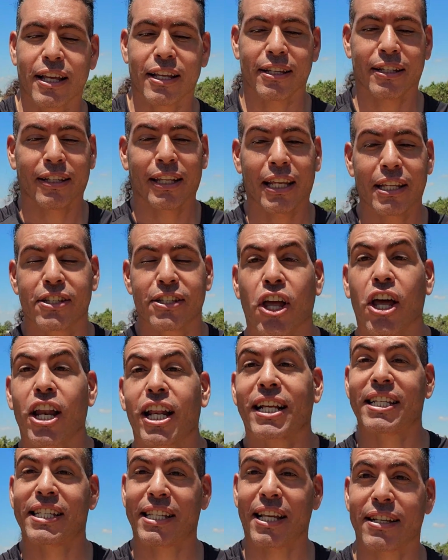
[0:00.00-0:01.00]
and is not
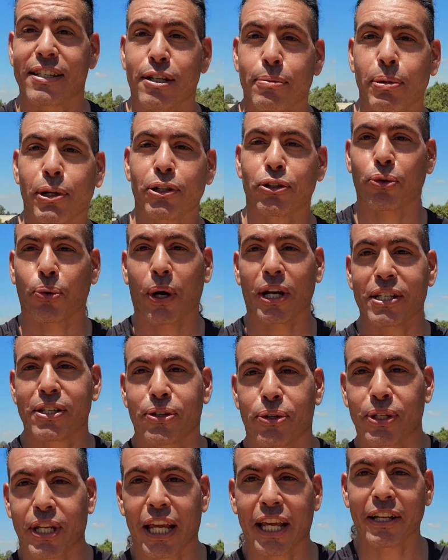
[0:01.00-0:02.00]
accessible to us
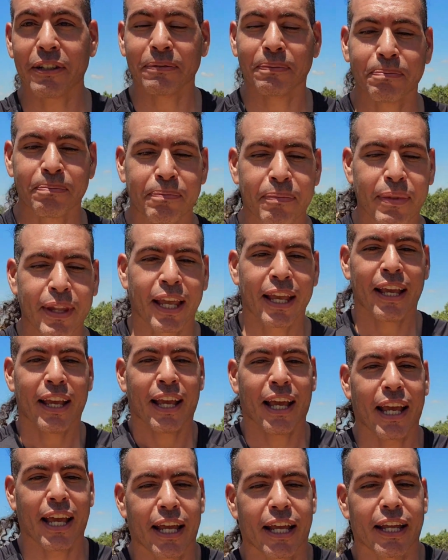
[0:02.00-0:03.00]
today.
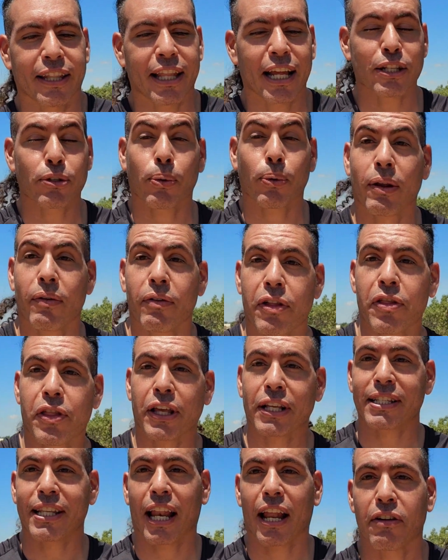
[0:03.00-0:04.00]
And that's one of the
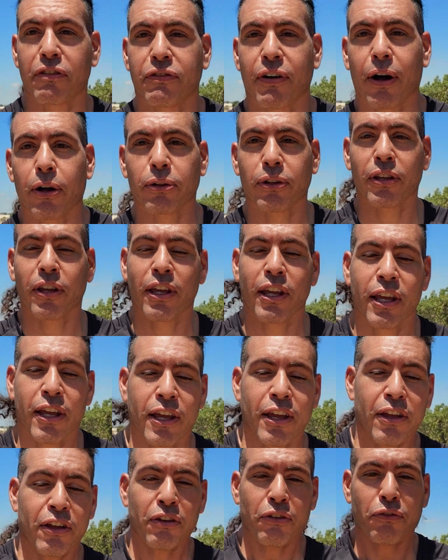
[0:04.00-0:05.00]
things that I found
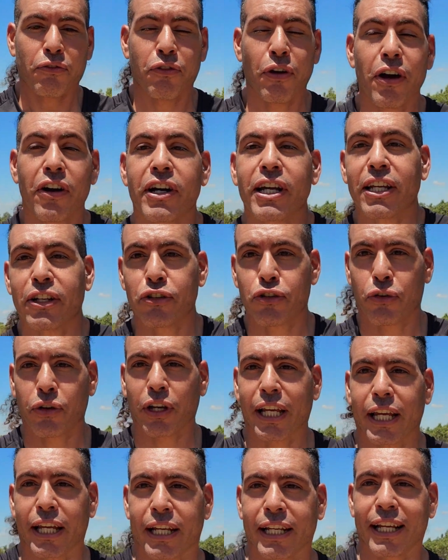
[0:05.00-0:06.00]
very
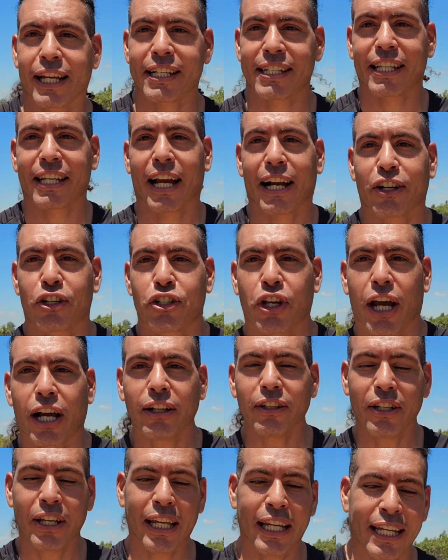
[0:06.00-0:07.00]
intriguing as a young child.